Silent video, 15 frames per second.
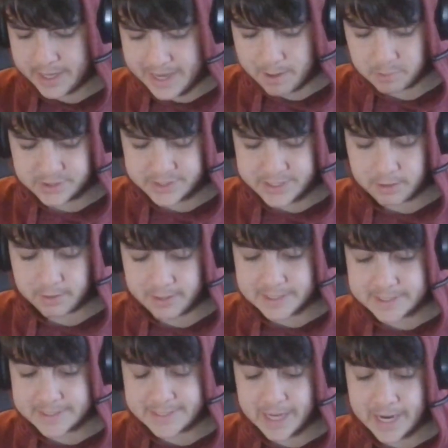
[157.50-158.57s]
It was generally
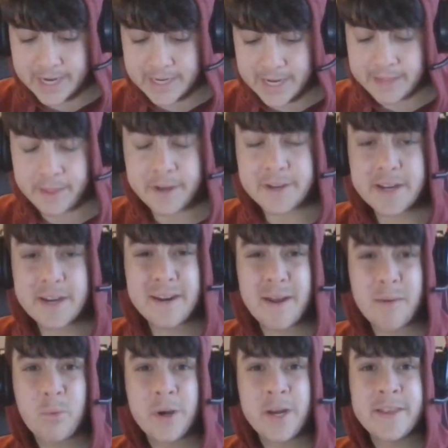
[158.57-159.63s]
insane, and they did end
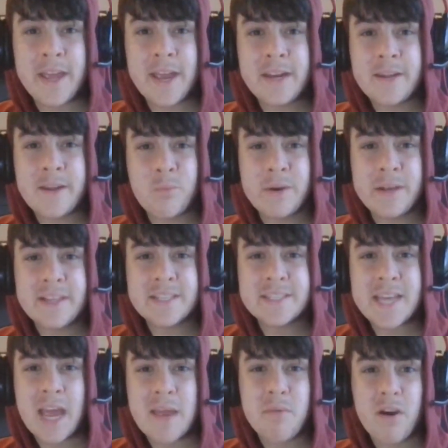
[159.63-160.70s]
up winning. They ended up winning this
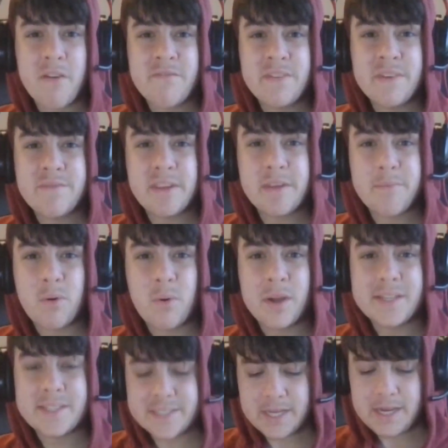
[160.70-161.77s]
game by 50
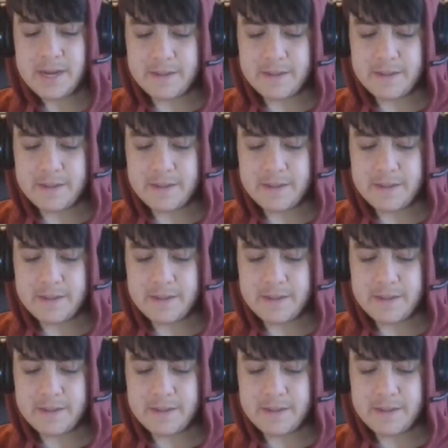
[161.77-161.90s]
points.